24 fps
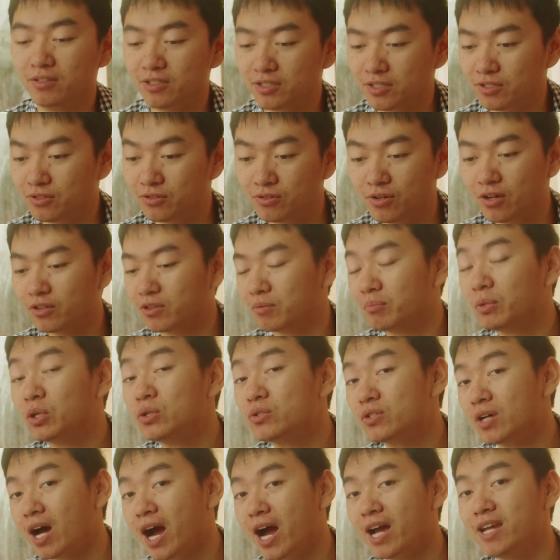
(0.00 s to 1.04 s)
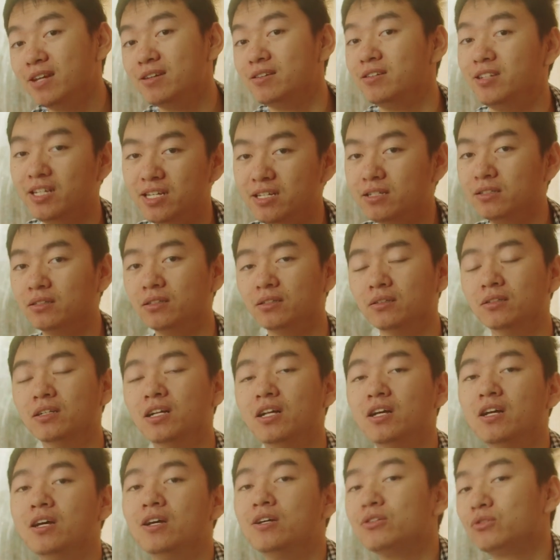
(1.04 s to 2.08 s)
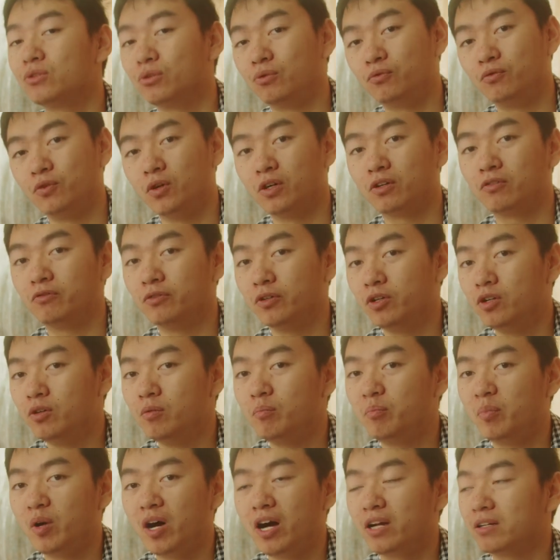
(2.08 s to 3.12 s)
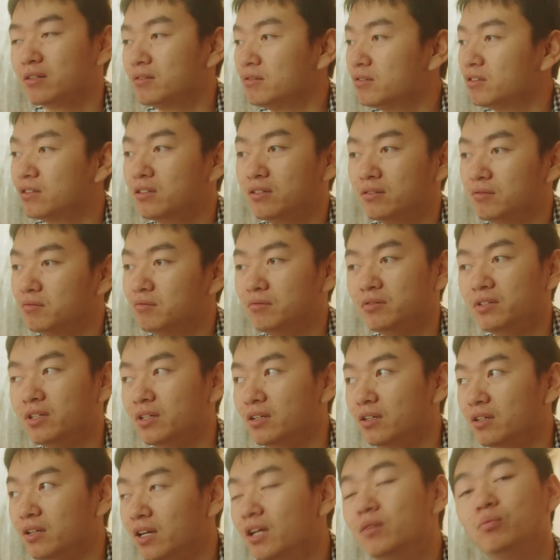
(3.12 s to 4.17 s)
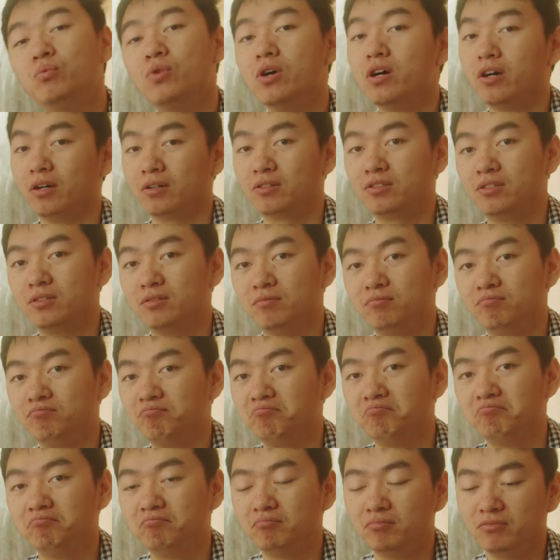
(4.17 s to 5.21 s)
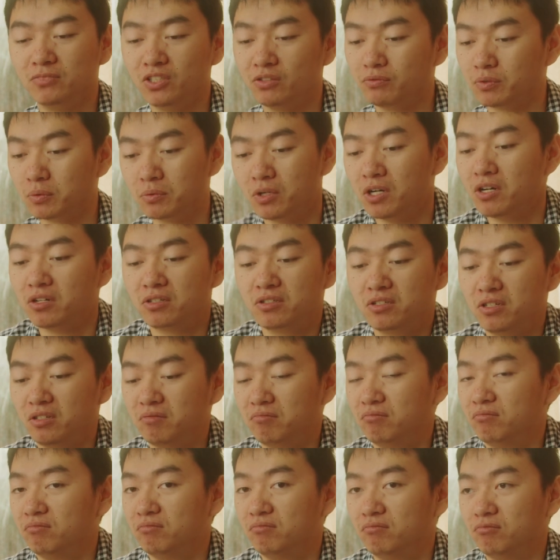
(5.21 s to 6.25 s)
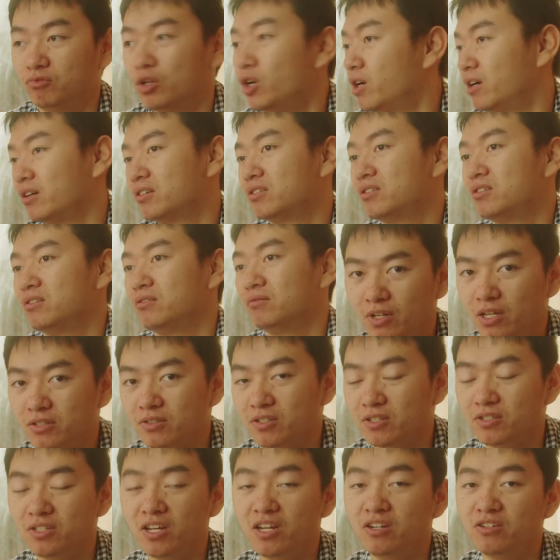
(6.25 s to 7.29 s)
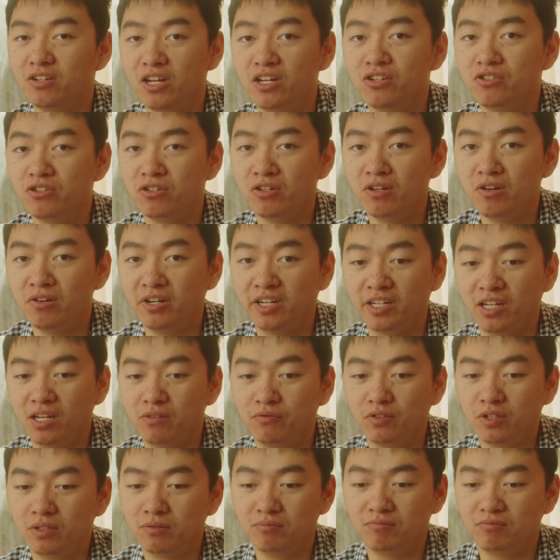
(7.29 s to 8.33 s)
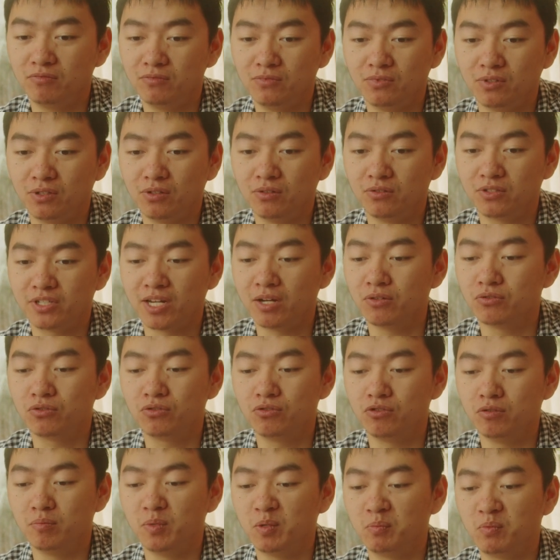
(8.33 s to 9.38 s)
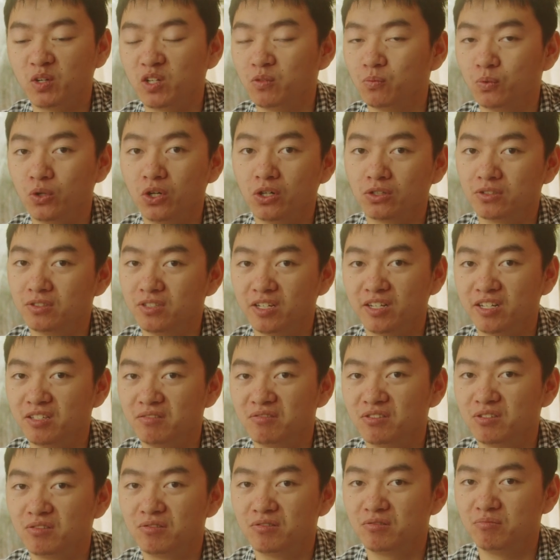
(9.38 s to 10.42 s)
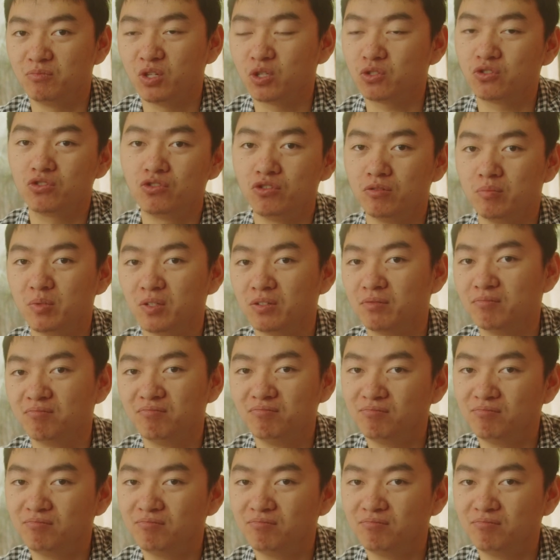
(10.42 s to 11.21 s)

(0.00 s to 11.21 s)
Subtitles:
this is not the most ideal sort of workflow, but it works. If it works, it works. As they say in engineering, if it, you know, sounds stupid, but it works, then it's not stupid.